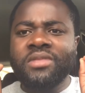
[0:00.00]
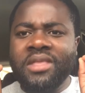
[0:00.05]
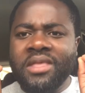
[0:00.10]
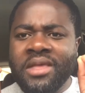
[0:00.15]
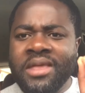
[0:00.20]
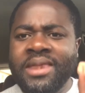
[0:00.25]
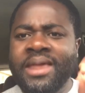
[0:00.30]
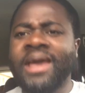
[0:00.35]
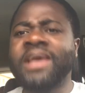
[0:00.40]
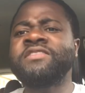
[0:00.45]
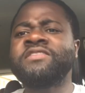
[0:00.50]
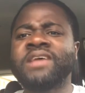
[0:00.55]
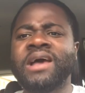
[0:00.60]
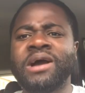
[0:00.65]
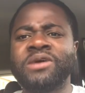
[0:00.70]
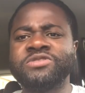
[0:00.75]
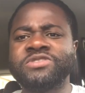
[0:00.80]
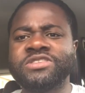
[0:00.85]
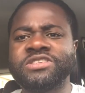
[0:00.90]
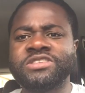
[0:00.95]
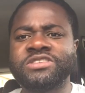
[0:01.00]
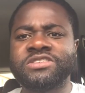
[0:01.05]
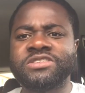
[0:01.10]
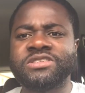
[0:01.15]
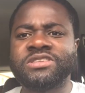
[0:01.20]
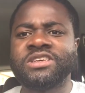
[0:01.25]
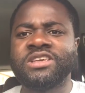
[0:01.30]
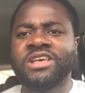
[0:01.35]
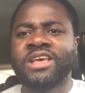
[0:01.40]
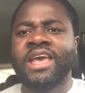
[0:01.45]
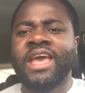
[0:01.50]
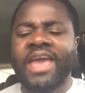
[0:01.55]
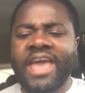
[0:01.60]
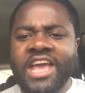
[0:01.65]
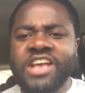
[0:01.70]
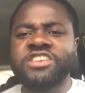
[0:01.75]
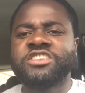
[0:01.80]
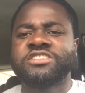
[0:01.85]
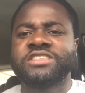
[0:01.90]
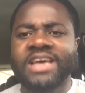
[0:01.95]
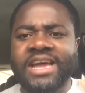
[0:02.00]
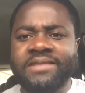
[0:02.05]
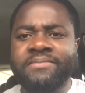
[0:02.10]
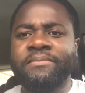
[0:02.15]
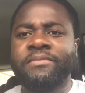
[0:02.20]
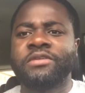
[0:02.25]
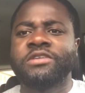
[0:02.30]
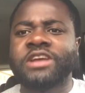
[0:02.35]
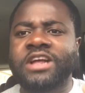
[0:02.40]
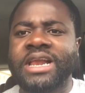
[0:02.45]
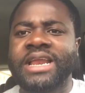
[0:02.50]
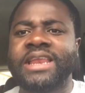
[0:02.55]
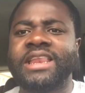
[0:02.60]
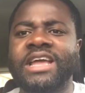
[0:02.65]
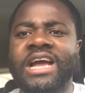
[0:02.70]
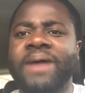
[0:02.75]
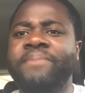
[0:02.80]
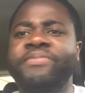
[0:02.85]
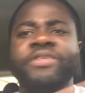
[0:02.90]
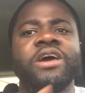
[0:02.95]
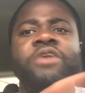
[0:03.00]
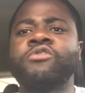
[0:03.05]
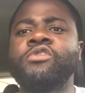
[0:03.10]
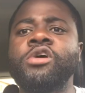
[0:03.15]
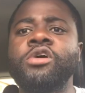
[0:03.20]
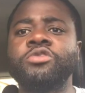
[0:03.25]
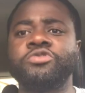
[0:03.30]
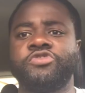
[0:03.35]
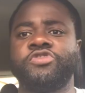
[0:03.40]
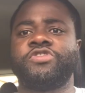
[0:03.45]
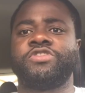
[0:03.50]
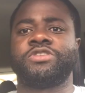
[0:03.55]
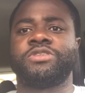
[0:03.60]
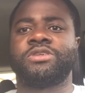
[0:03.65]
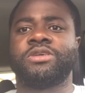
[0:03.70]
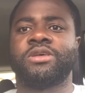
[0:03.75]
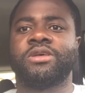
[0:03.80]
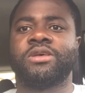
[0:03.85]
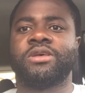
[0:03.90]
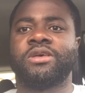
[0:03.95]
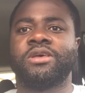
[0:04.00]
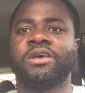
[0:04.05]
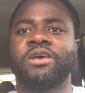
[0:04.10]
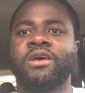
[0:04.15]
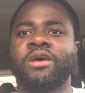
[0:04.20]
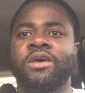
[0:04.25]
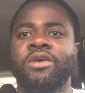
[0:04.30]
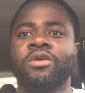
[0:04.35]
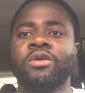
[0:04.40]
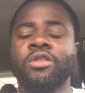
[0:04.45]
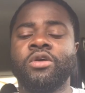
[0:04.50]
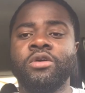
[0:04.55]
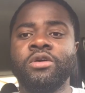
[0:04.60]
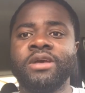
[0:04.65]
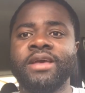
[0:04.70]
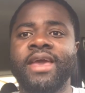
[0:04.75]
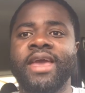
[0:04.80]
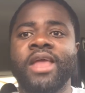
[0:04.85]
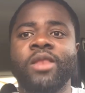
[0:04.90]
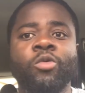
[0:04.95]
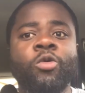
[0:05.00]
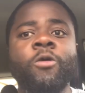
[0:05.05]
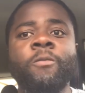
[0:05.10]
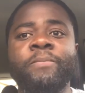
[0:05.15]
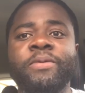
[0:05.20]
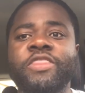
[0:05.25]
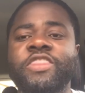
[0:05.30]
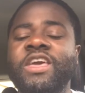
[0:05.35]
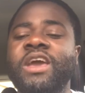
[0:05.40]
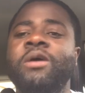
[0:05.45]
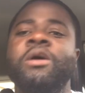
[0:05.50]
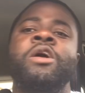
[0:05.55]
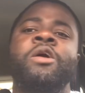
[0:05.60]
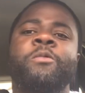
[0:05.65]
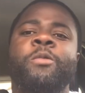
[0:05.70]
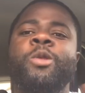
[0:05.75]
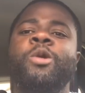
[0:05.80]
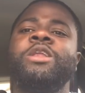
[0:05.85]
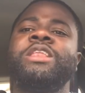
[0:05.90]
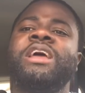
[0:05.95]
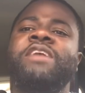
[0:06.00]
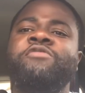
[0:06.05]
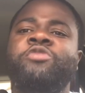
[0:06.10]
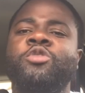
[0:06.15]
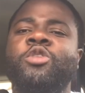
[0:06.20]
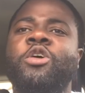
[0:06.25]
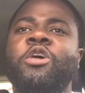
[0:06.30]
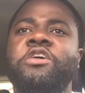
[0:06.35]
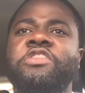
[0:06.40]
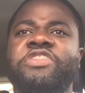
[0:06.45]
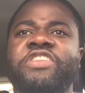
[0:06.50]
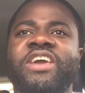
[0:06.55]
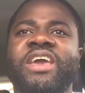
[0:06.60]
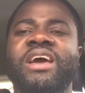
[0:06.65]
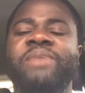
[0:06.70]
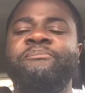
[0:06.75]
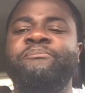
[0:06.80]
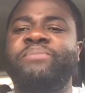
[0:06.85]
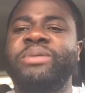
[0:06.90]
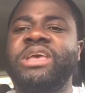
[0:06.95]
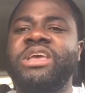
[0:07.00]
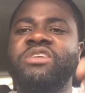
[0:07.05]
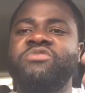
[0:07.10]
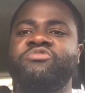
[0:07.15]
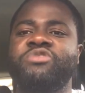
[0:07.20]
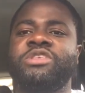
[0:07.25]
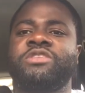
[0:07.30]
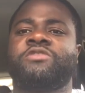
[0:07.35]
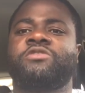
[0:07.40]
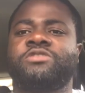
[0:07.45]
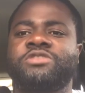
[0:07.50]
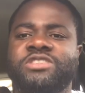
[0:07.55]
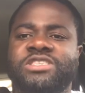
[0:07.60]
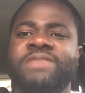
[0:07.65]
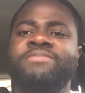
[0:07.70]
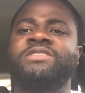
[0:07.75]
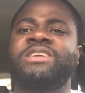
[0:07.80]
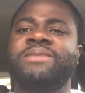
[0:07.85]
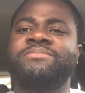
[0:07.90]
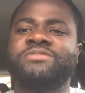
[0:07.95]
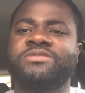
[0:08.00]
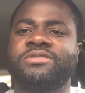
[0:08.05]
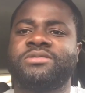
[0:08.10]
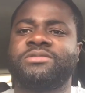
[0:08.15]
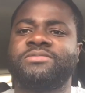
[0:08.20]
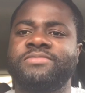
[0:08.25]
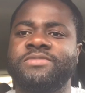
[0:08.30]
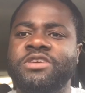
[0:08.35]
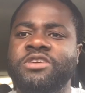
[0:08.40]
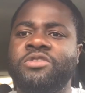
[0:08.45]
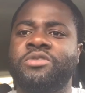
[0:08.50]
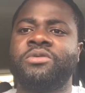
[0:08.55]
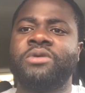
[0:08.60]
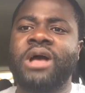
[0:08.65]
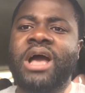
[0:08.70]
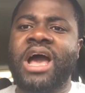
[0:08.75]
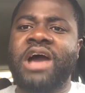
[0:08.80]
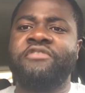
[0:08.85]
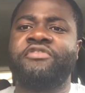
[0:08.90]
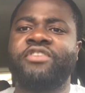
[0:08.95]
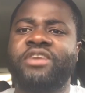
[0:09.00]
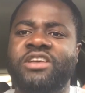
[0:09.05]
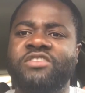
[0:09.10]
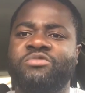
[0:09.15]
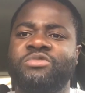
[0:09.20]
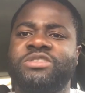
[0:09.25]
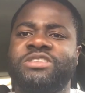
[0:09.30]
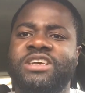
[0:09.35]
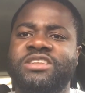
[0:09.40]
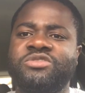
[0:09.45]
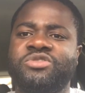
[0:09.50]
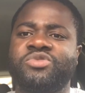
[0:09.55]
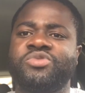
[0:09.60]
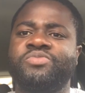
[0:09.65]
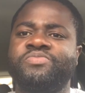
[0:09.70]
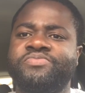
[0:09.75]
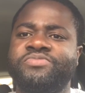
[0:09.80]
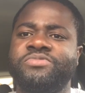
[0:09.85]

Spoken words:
nice houses and start cleaning up their roads, and we'll be there. We don't have to go there, be risk, because sometimes, Africans will tend to,